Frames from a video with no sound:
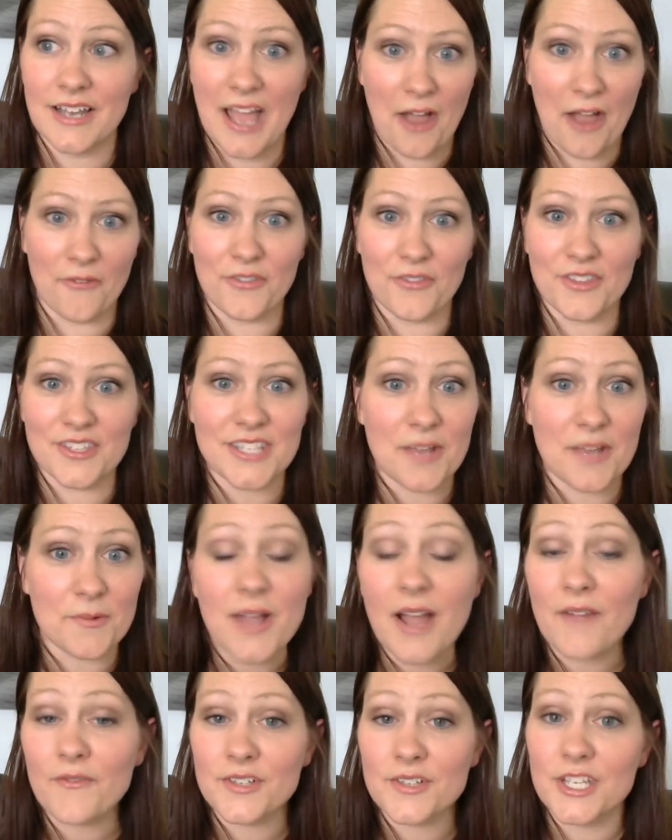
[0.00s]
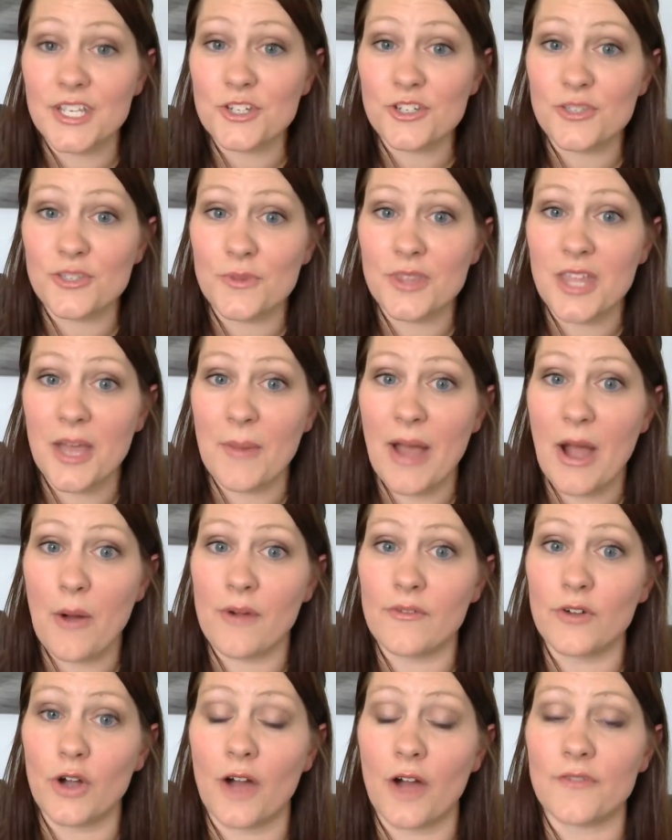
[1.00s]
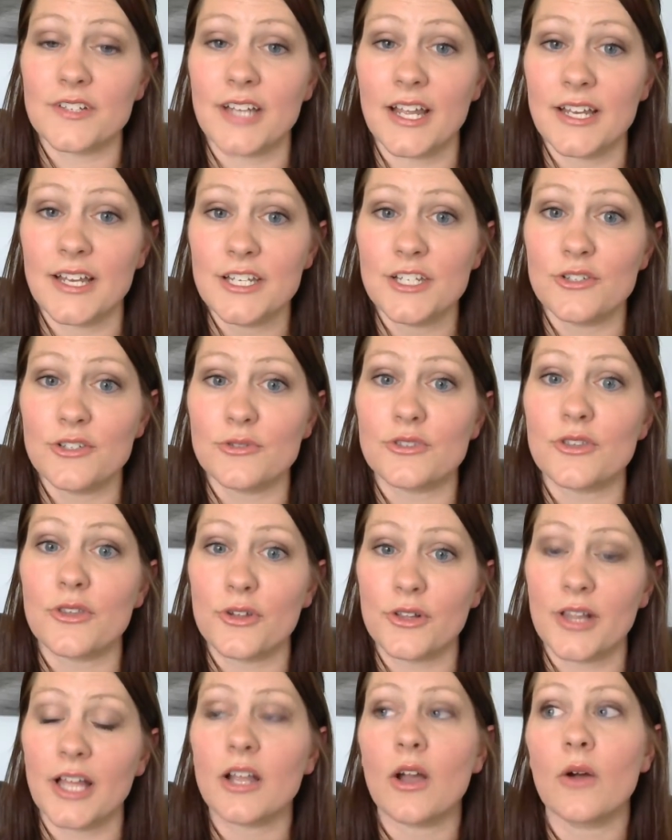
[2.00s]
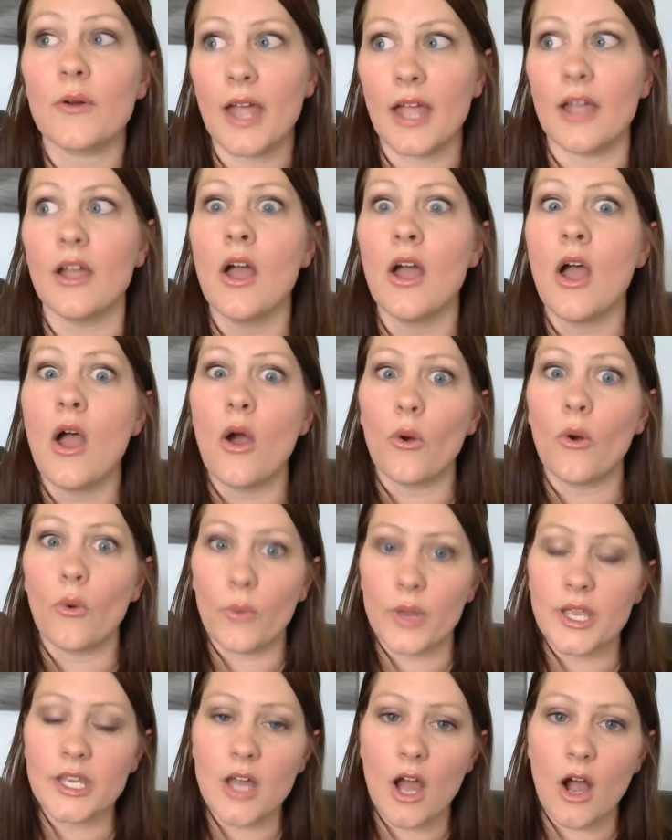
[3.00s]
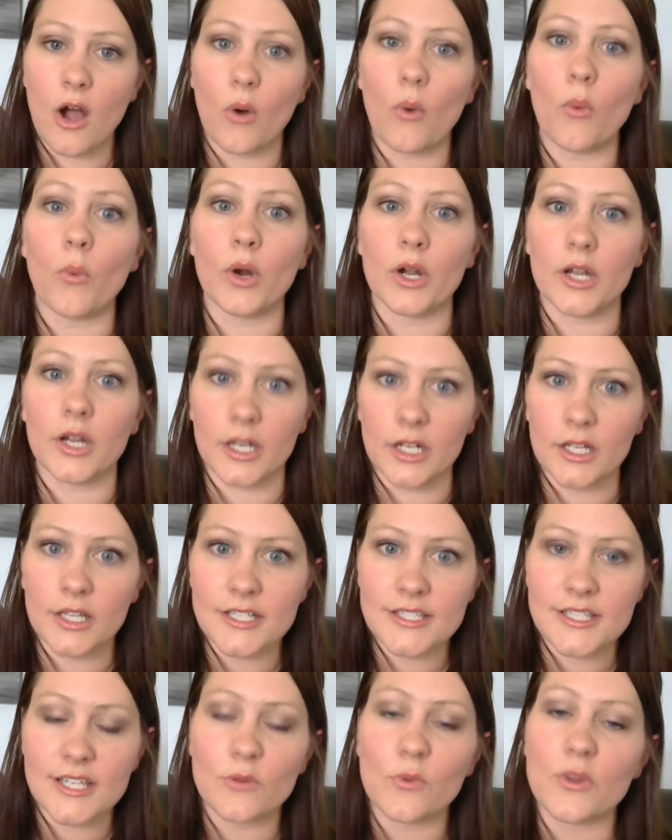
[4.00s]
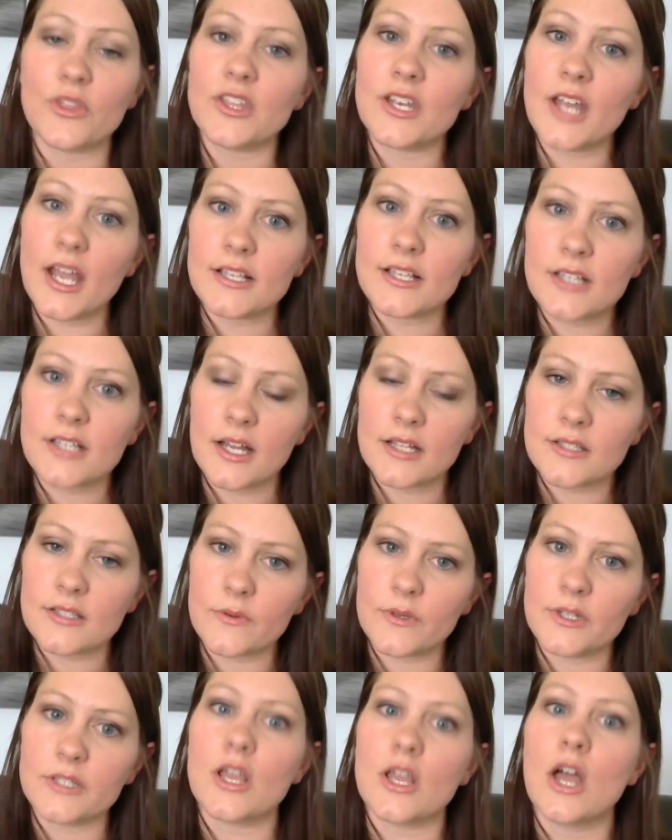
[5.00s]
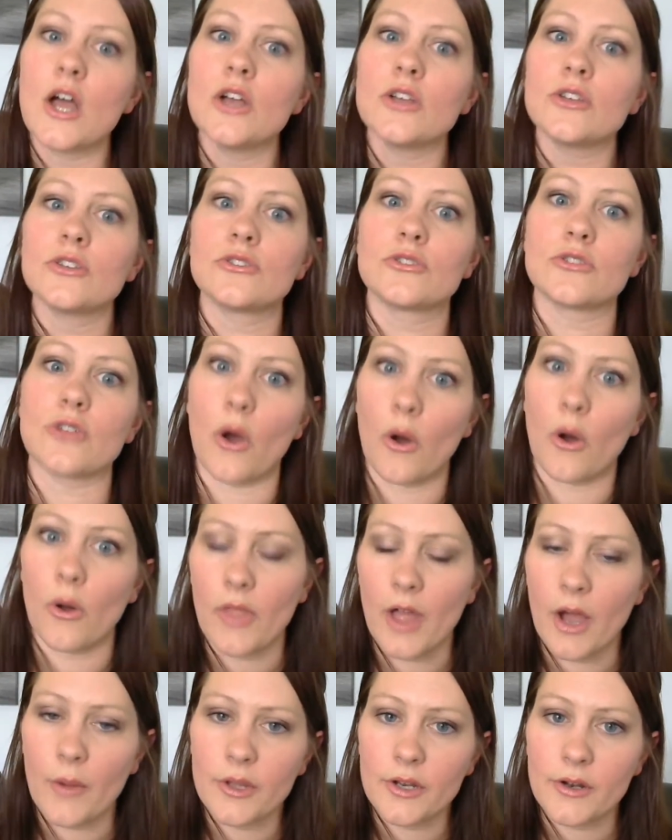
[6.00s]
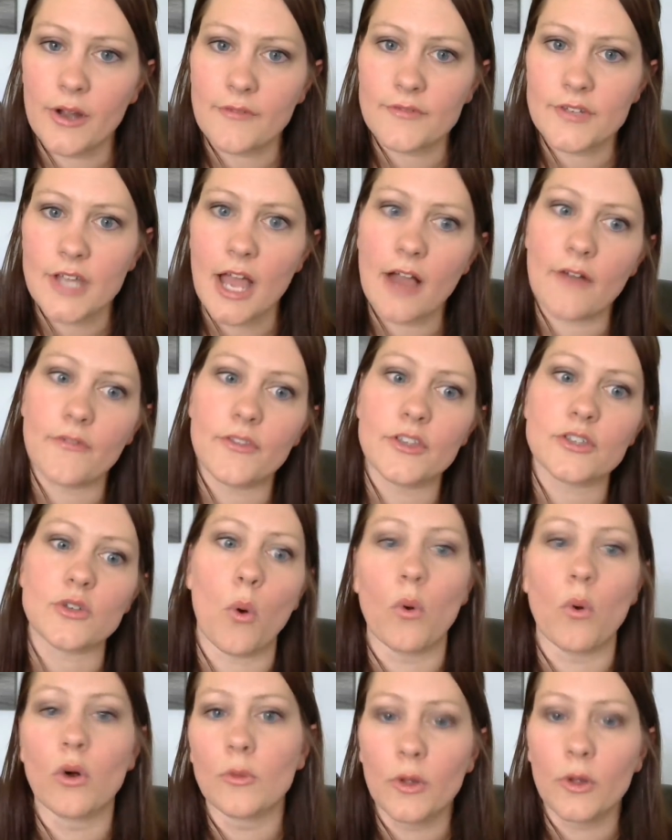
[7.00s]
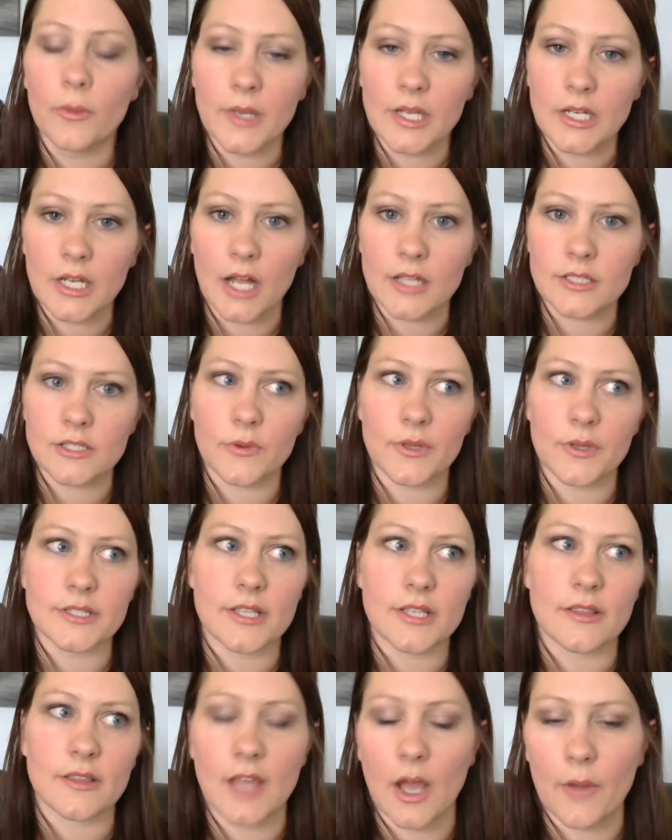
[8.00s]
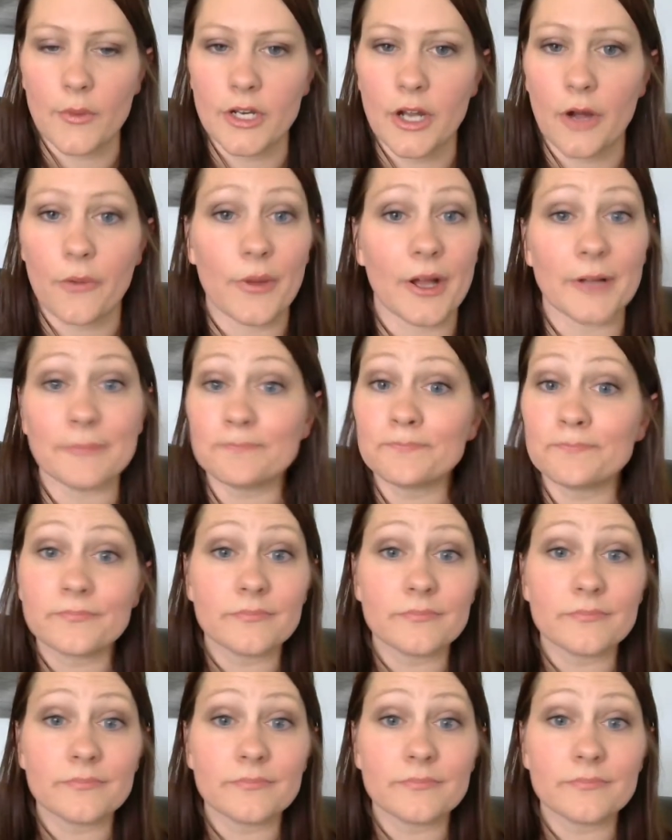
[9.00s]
have the same conversations with them however often I need to. So they're like, okay, we know we're going to listen with the nice consequence so that we don't have to have this horrible mean consequence that we don't want.